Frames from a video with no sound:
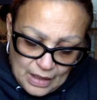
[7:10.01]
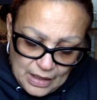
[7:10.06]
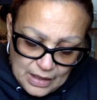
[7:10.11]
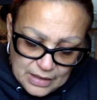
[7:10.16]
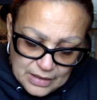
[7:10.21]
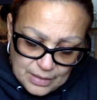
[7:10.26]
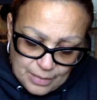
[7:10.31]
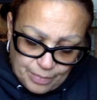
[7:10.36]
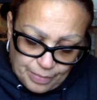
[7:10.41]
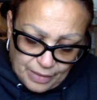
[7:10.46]

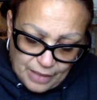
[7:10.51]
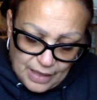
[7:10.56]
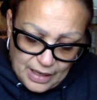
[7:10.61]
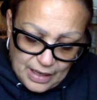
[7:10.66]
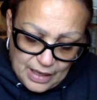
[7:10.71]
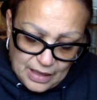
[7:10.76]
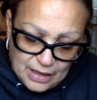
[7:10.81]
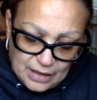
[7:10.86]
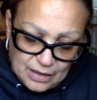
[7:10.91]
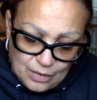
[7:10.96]
Is a
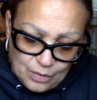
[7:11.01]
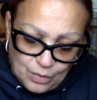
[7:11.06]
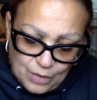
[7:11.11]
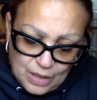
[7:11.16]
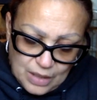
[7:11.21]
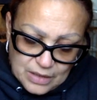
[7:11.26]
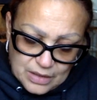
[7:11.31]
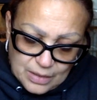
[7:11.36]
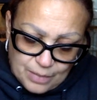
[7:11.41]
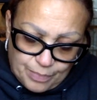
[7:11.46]
plan
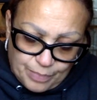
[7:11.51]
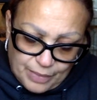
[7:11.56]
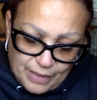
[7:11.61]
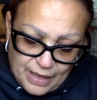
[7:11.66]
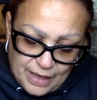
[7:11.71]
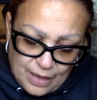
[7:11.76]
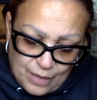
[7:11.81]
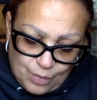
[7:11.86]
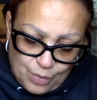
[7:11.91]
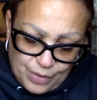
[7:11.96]
is a
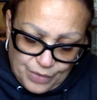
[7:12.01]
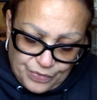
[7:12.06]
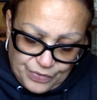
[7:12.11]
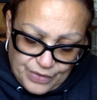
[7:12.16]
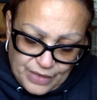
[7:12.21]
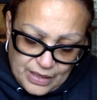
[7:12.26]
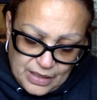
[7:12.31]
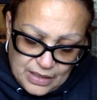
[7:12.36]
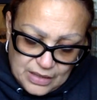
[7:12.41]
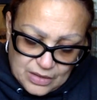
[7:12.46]
plan where
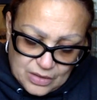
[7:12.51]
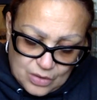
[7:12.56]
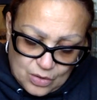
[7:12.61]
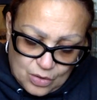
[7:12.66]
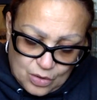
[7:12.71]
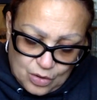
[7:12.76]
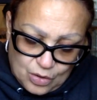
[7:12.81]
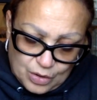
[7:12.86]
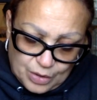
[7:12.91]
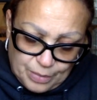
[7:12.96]
things
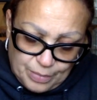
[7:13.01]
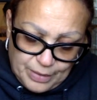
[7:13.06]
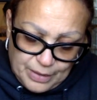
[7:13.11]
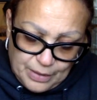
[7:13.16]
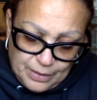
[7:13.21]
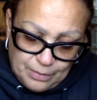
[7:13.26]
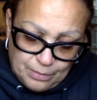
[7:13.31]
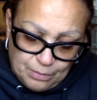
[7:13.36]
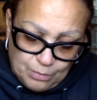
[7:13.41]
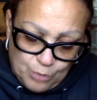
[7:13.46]
are going to
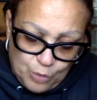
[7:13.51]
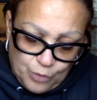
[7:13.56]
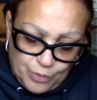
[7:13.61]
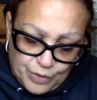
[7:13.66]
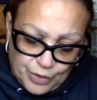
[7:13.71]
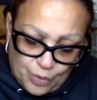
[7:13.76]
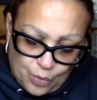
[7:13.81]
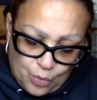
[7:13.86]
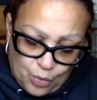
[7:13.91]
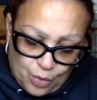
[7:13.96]
be
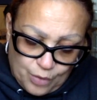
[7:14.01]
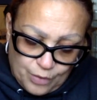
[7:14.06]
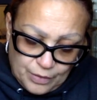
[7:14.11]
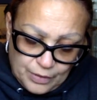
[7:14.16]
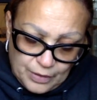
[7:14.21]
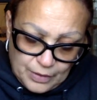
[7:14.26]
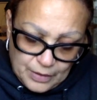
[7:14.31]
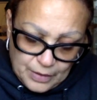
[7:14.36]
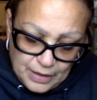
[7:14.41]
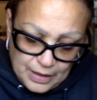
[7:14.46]
moving
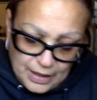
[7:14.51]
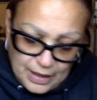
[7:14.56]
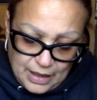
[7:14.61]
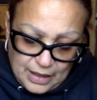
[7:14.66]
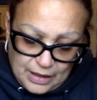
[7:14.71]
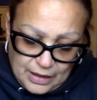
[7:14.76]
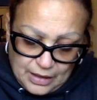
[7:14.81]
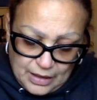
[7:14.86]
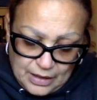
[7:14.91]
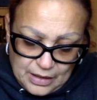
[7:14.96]
on
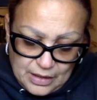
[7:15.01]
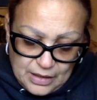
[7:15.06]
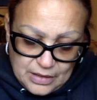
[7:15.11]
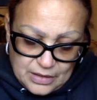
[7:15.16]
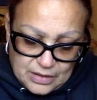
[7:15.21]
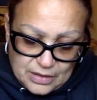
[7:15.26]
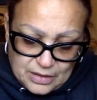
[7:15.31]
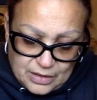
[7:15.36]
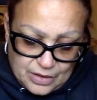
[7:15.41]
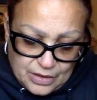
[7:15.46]
and
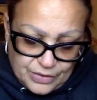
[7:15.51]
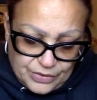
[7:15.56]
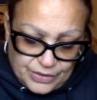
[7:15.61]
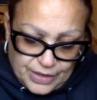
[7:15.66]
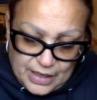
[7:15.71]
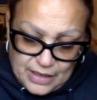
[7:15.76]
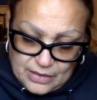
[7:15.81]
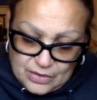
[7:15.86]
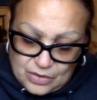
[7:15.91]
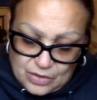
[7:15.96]
it's good
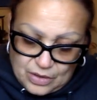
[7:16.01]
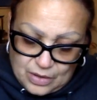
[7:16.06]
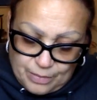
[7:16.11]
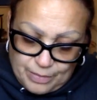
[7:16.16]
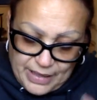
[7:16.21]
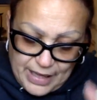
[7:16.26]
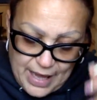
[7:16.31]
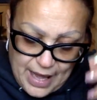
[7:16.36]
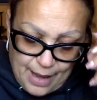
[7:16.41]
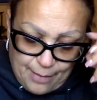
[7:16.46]
things are going to
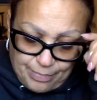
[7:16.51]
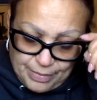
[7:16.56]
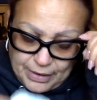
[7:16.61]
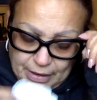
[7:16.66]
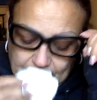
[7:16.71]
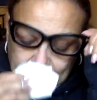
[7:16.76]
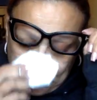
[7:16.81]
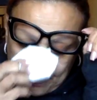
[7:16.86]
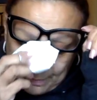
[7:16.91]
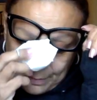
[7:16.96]
be
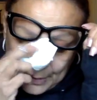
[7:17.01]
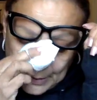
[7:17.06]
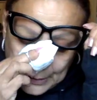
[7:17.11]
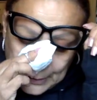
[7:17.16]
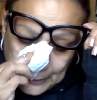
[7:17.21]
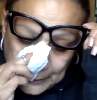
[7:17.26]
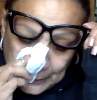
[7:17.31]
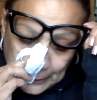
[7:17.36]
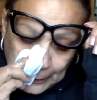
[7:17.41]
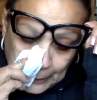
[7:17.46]
happening.
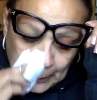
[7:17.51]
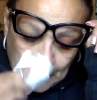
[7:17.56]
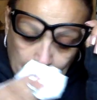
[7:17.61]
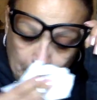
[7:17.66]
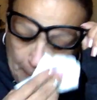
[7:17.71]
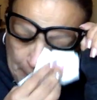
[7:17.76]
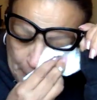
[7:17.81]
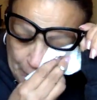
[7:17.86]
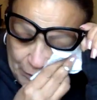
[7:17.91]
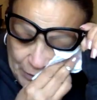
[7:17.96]
But
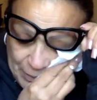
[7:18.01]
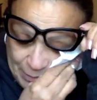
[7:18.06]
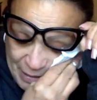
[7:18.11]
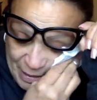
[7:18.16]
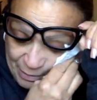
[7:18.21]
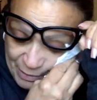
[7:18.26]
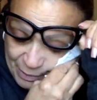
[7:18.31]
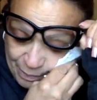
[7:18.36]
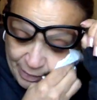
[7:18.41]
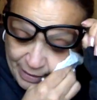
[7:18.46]

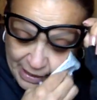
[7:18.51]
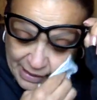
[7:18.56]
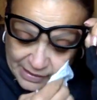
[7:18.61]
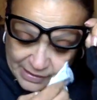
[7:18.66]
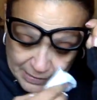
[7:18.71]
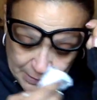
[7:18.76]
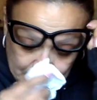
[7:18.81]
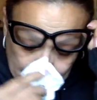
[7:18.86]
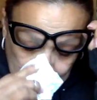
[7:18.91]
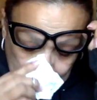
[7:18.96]
remember
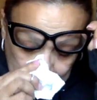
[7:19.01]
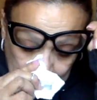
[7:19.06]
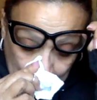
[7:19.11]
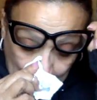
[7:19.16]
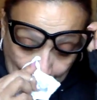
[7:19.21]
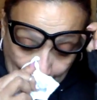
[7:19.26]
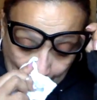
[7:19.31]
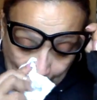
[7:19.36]
Pisces,